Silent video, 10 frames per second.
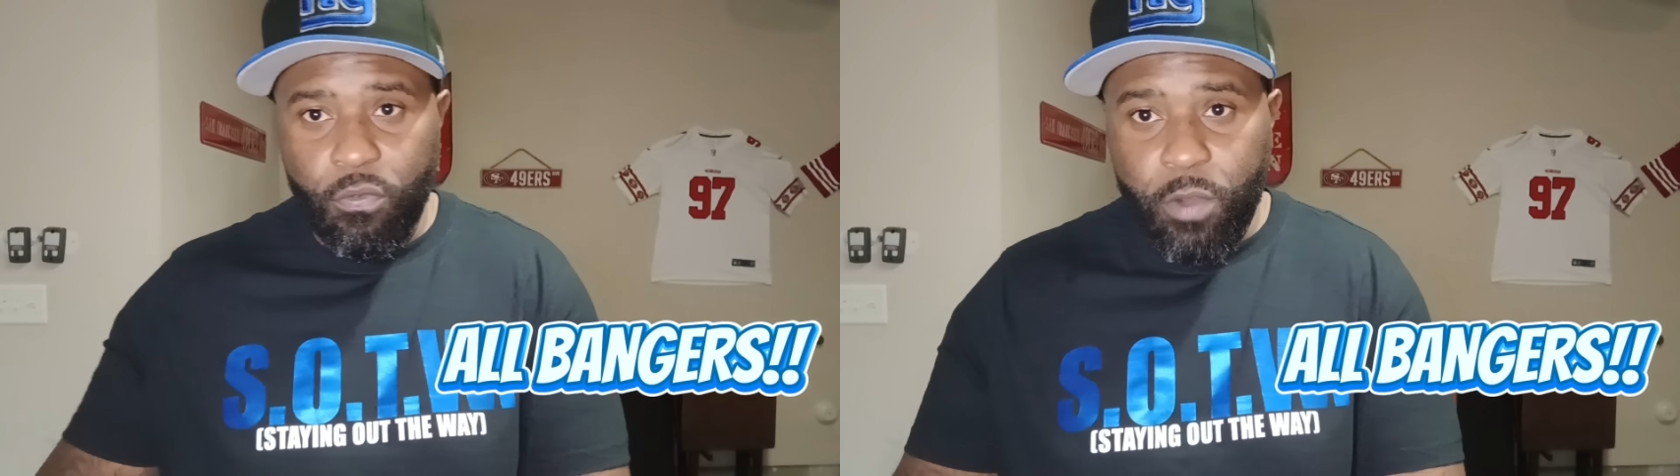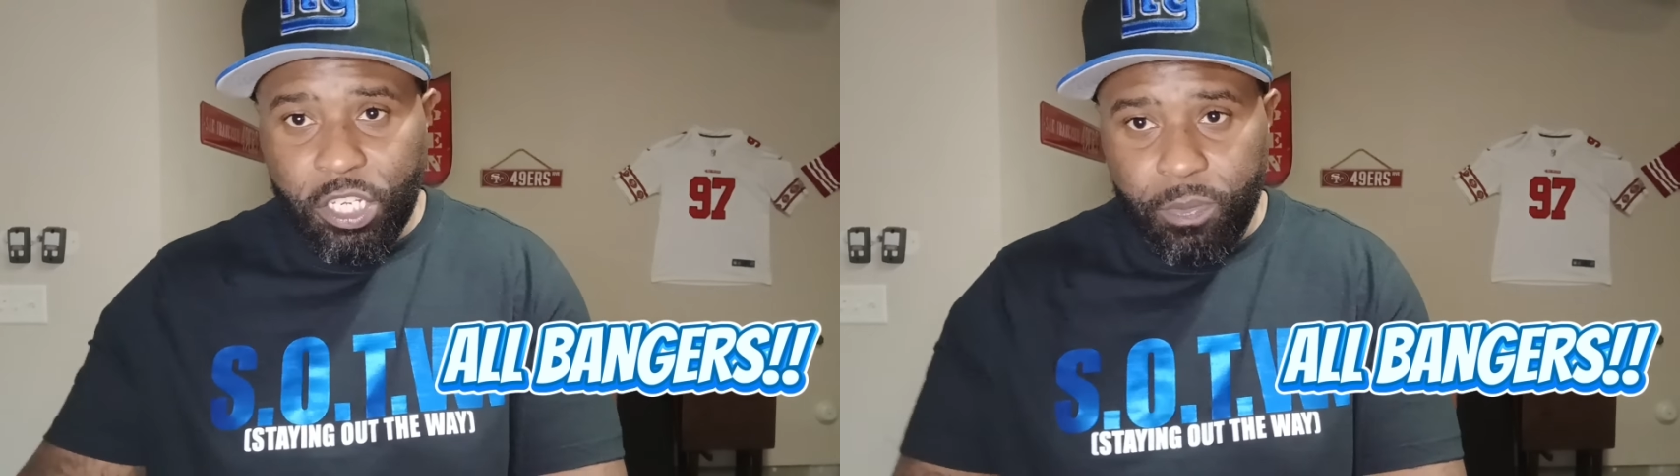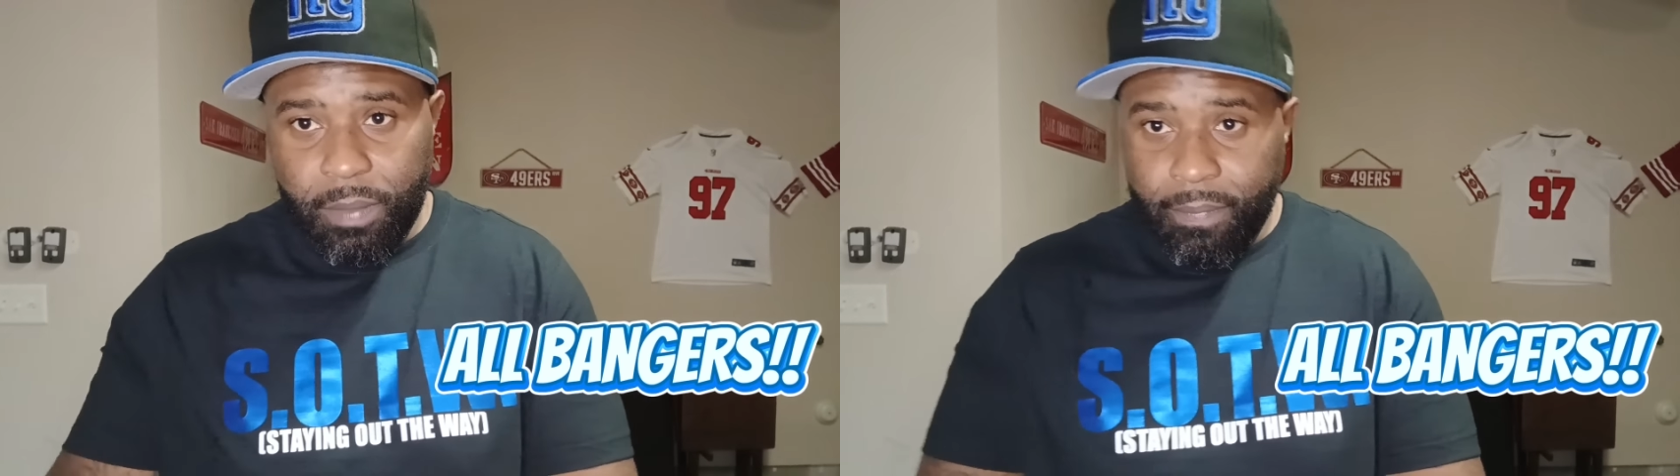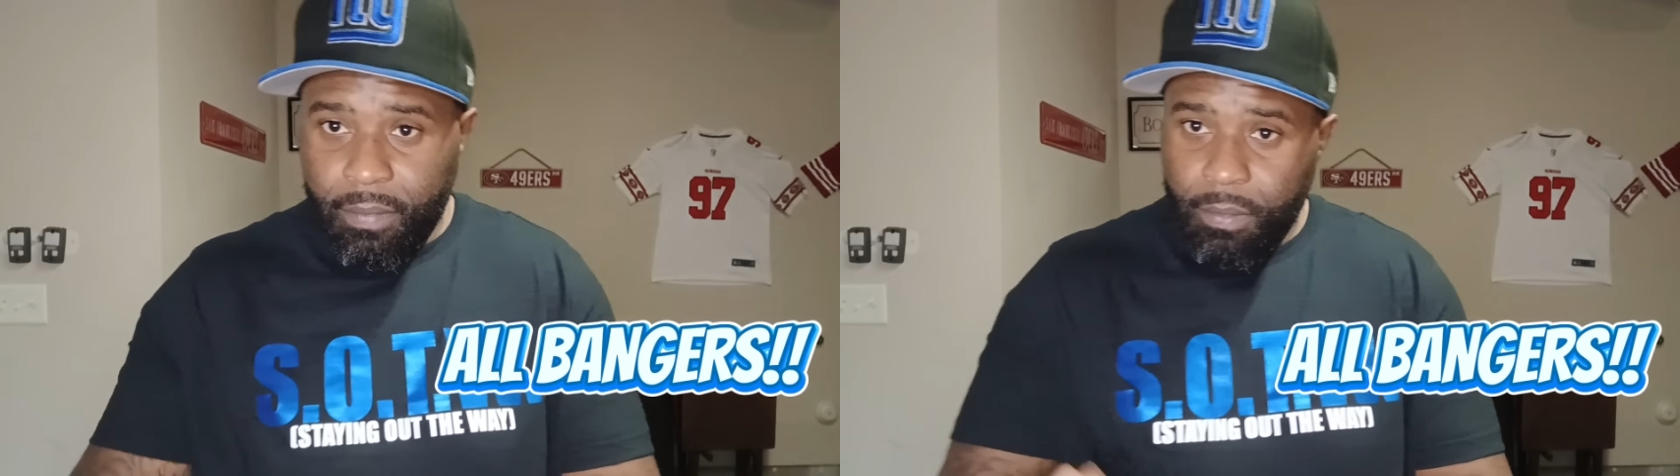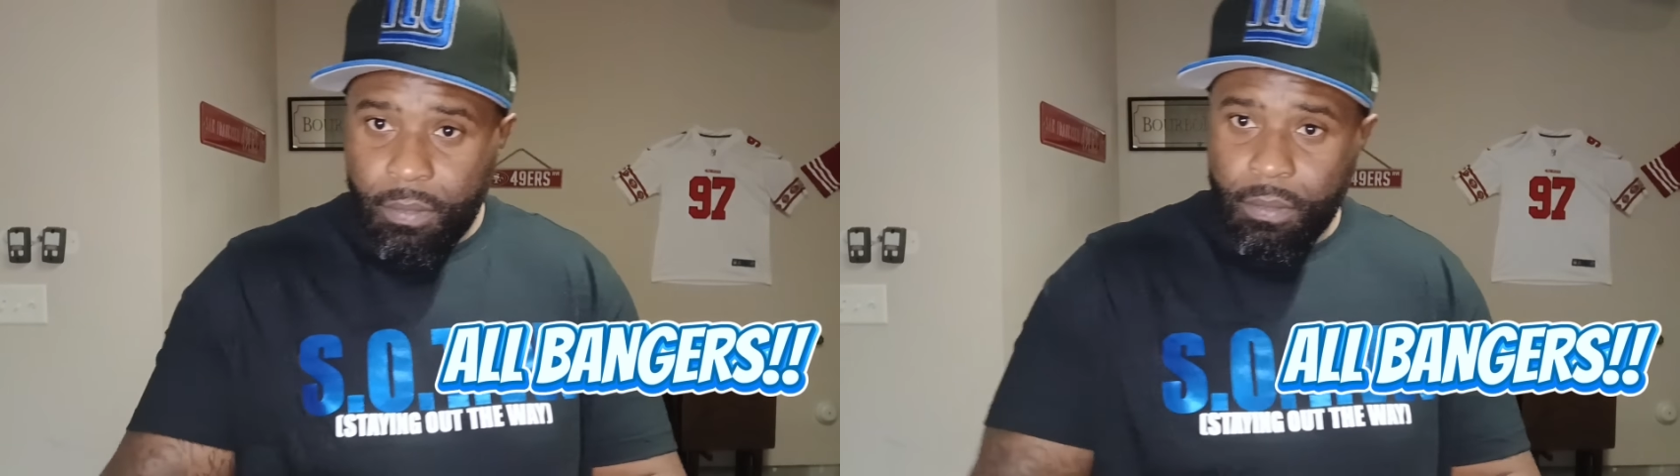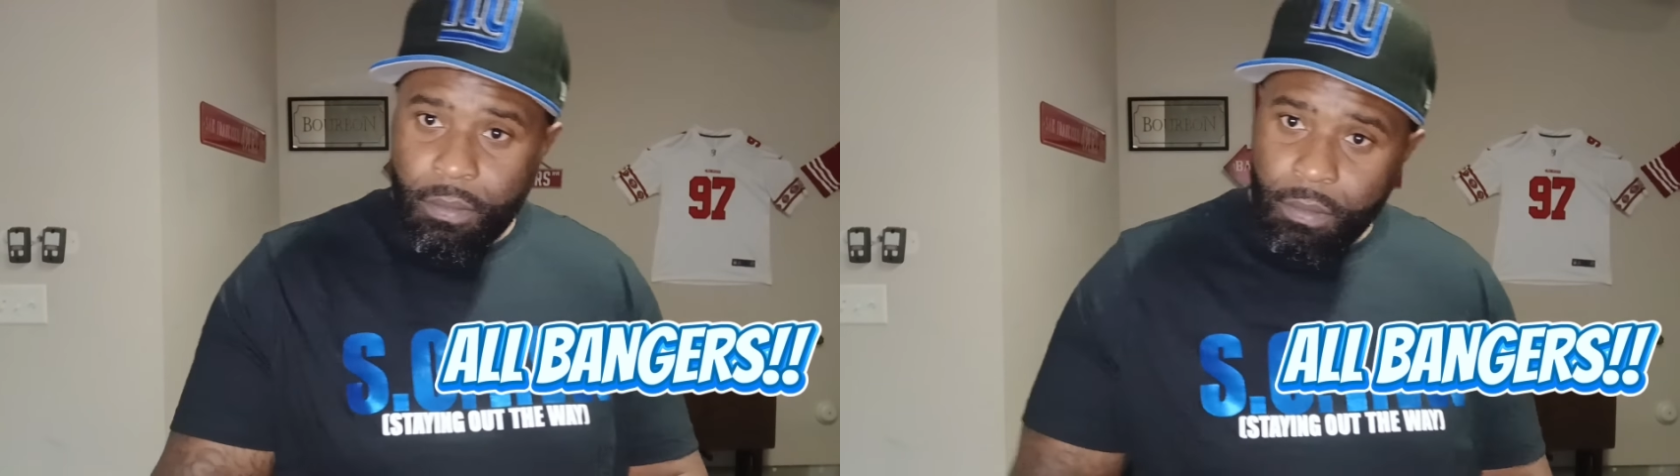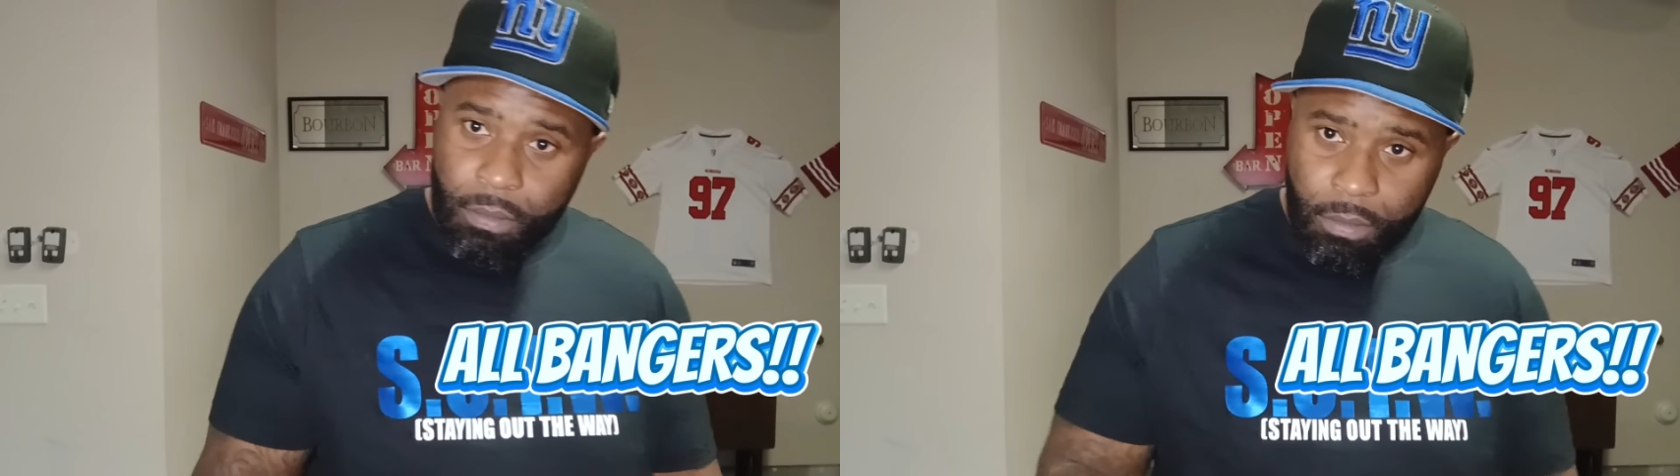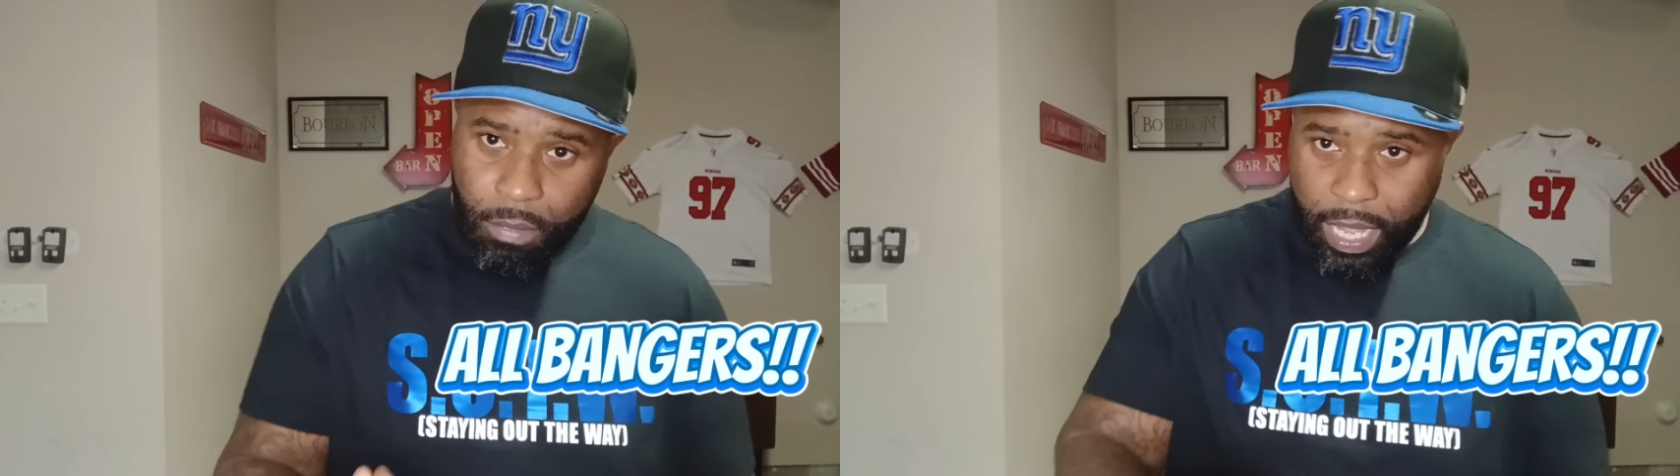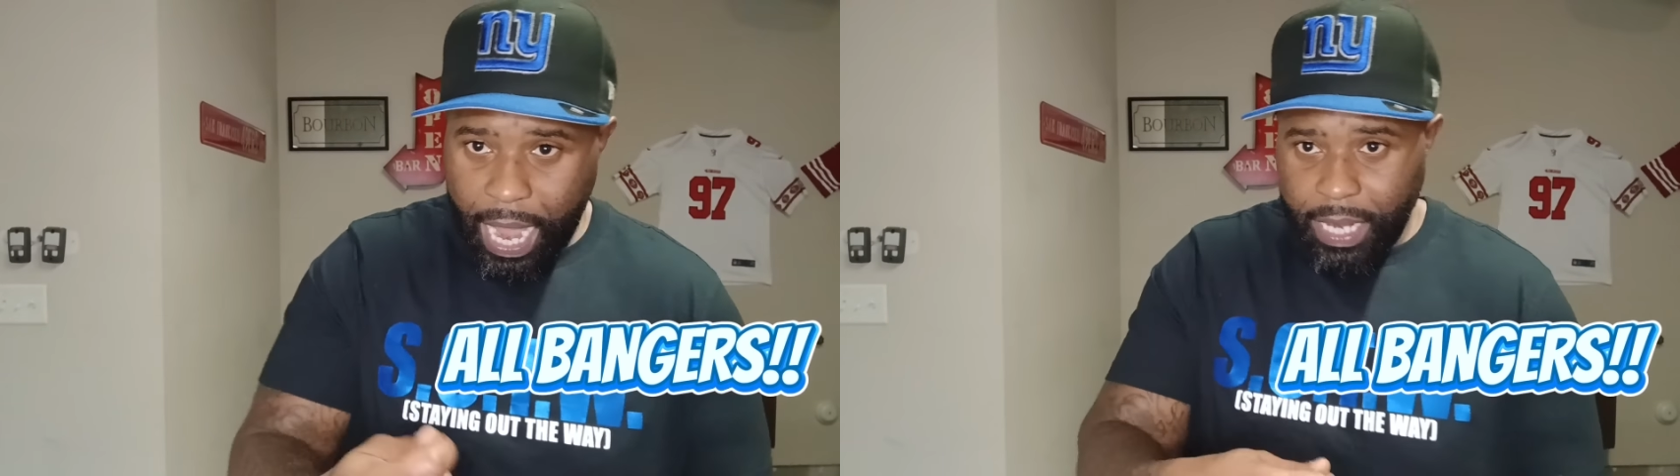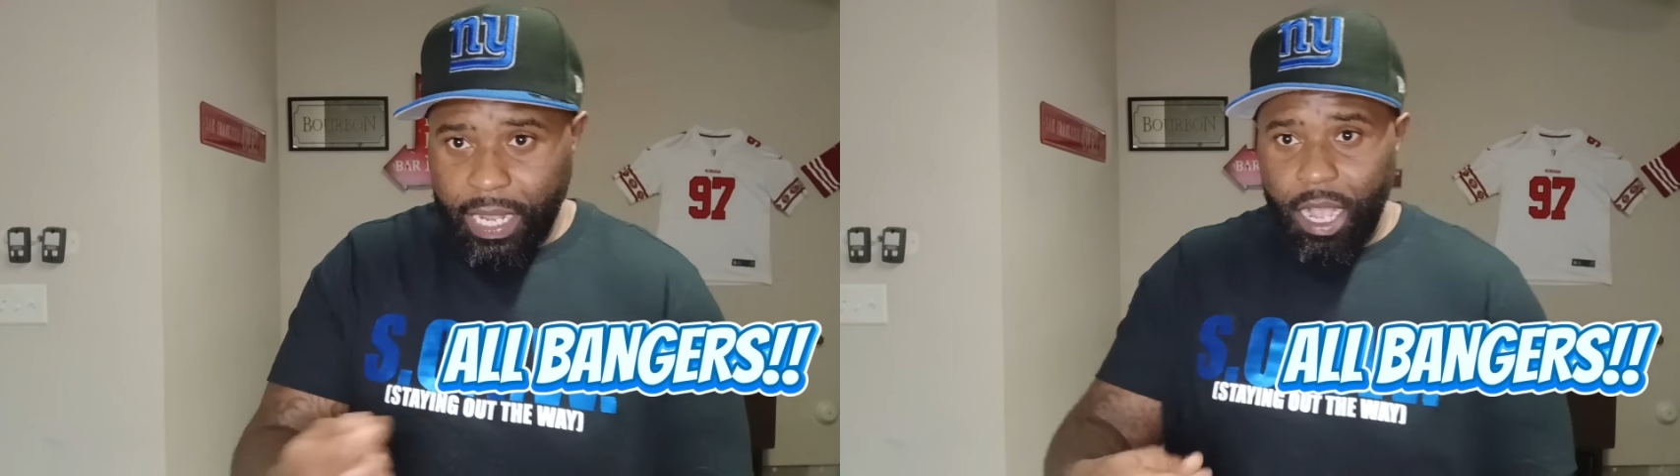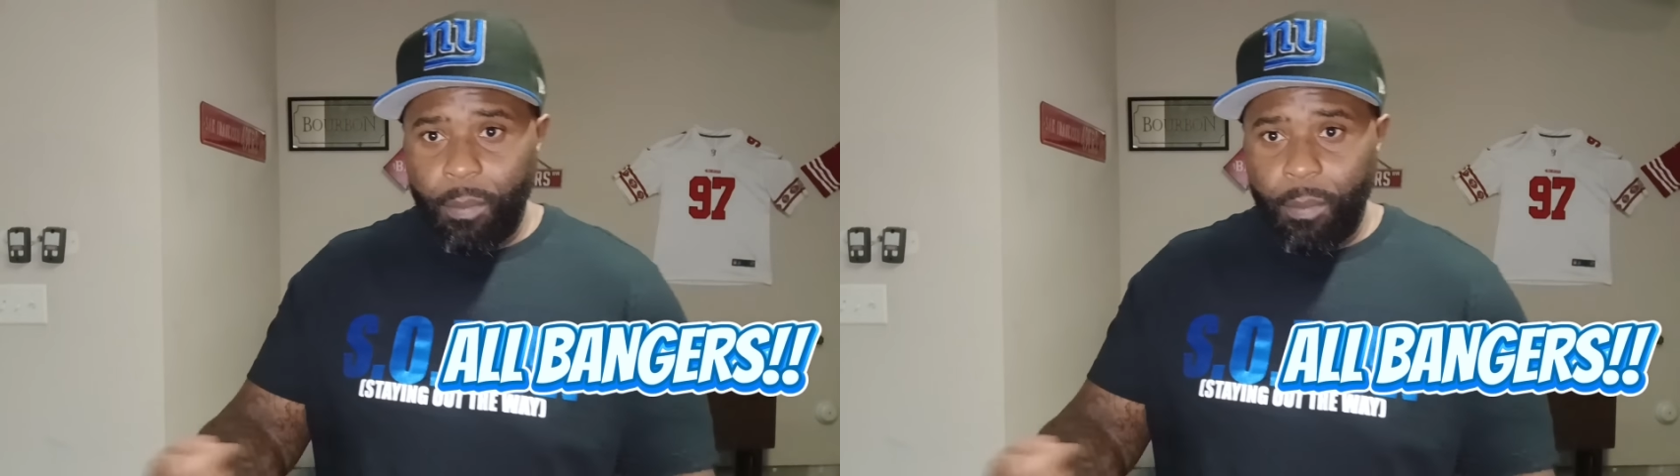Richmond. Goddamn,